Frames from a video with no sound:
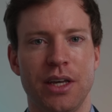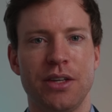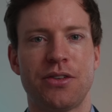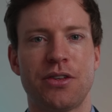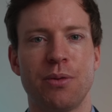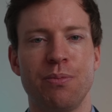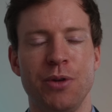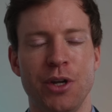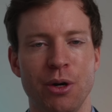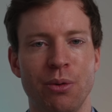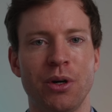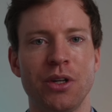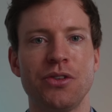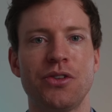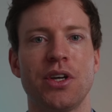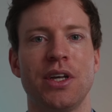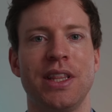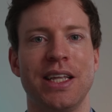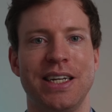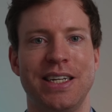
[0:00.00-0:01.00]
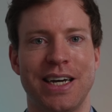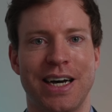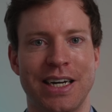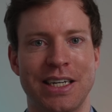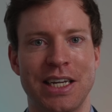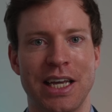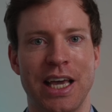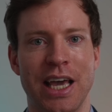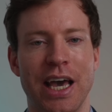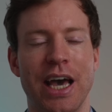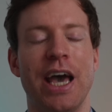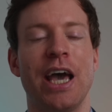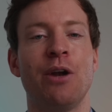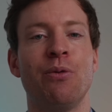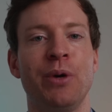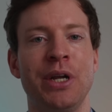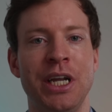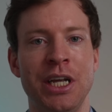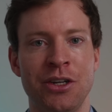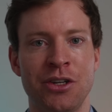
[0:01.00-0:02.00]
There's some nuance in the data here,
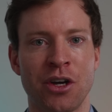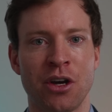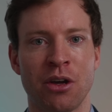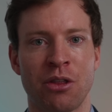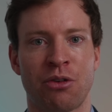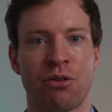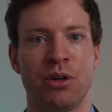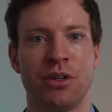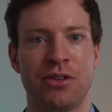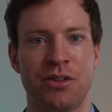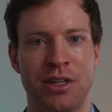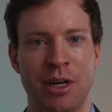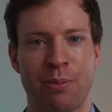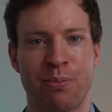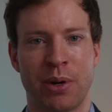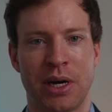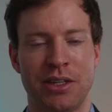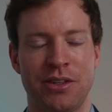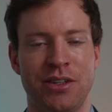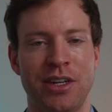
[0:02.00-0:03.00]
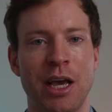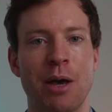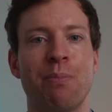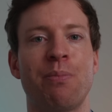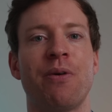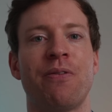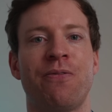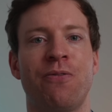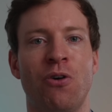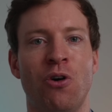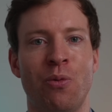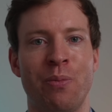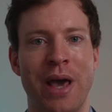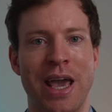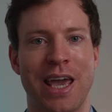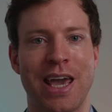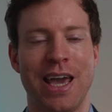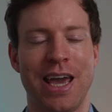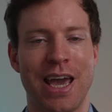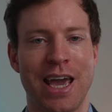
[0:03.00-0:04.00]
and we need to go through it step by step before
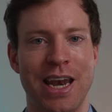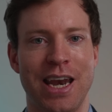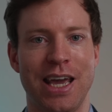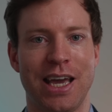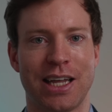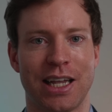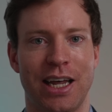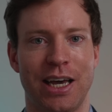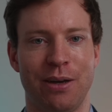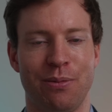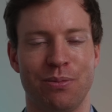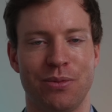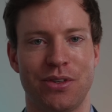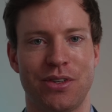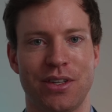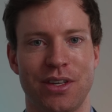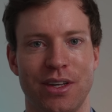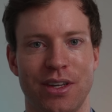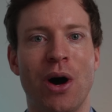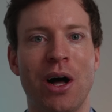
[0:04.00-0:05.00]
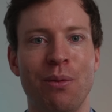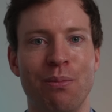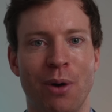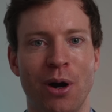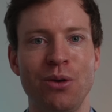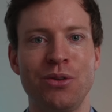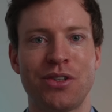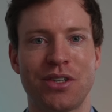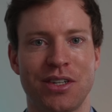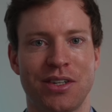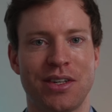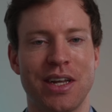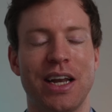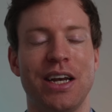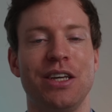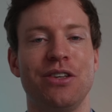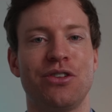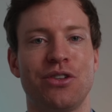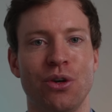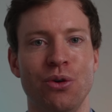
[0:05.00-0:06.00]
making any claims. While most
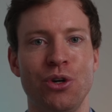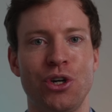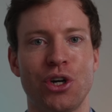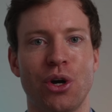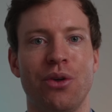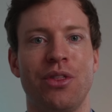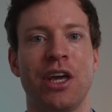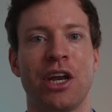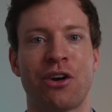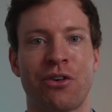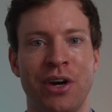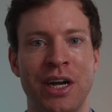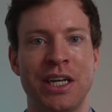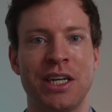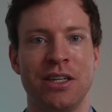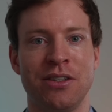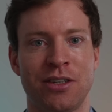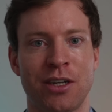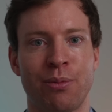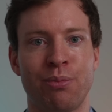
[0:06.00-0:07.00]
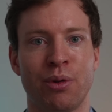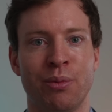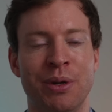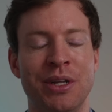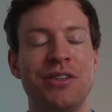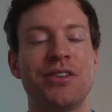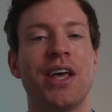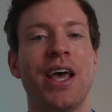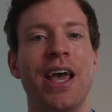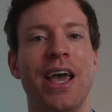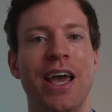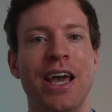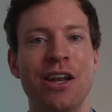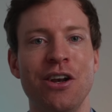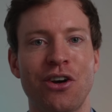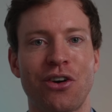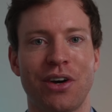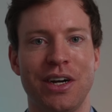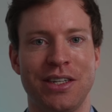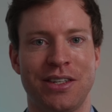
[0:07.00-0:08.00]
studies do show that creatine supplements
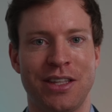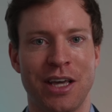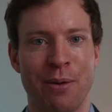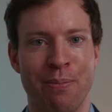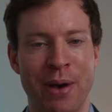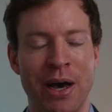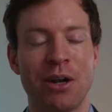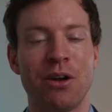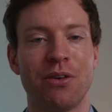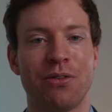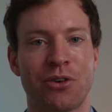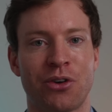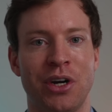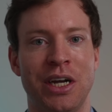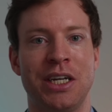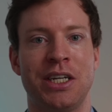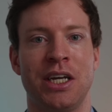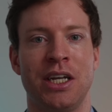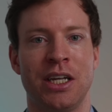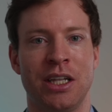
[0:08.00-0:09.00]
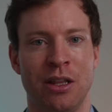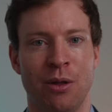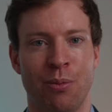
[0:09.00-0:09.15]
increase the amount of creatine